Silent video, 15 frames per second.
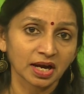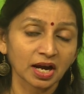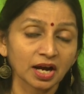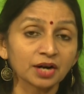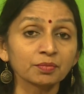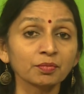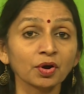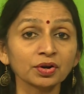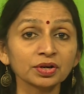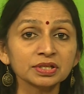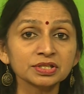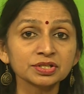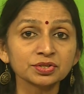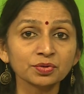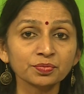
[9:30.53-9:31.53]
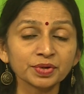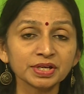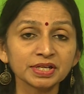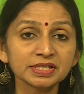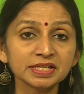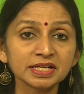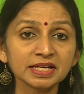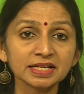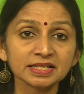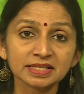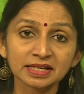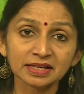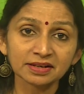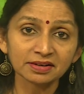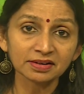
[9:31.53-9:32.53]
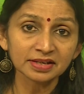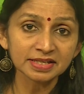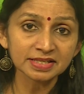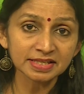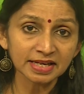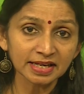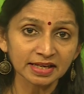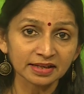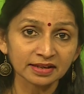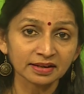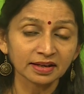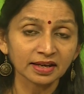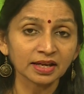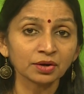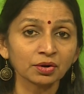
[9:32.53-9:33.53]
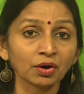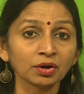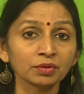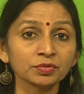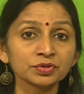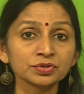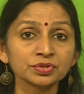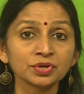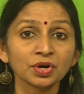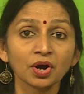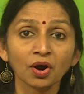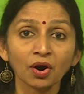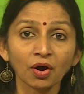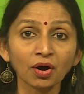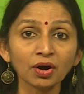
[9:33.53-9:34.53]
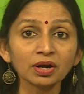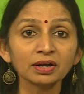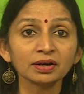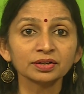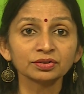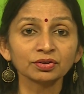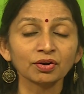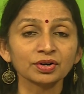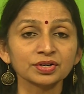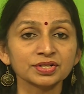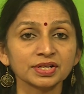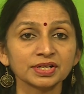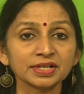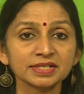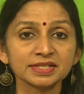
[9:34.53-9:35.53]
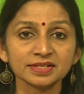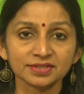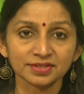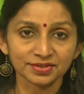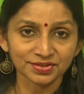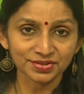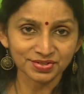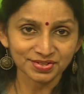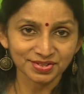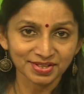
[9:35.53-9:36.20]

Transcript: Her moral stupidity is clearly seen in almost all her thoughts and decisions.